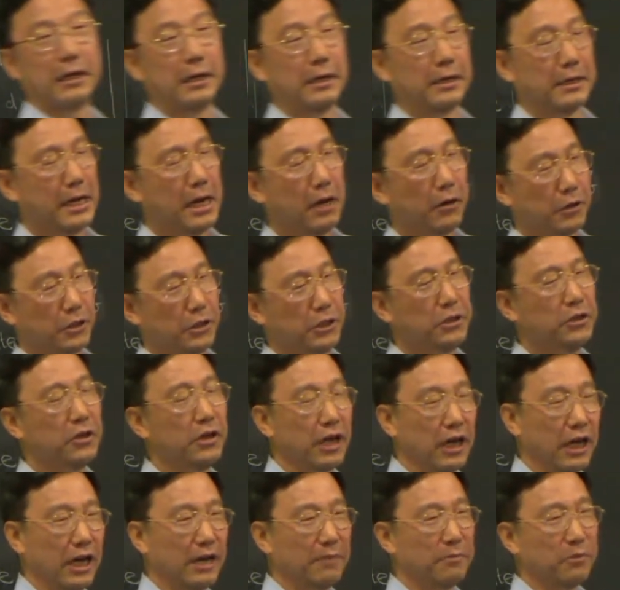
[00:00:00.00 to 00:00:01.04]
Now
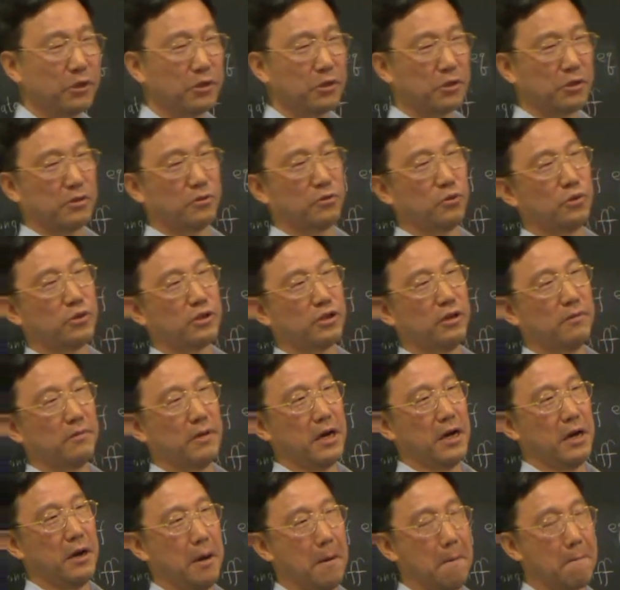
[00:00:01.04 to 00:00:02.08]
here I must do
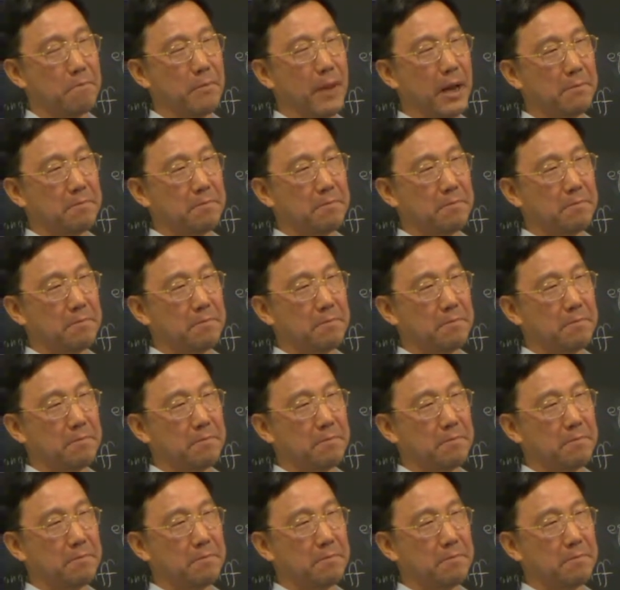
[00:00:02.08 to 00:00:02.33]
some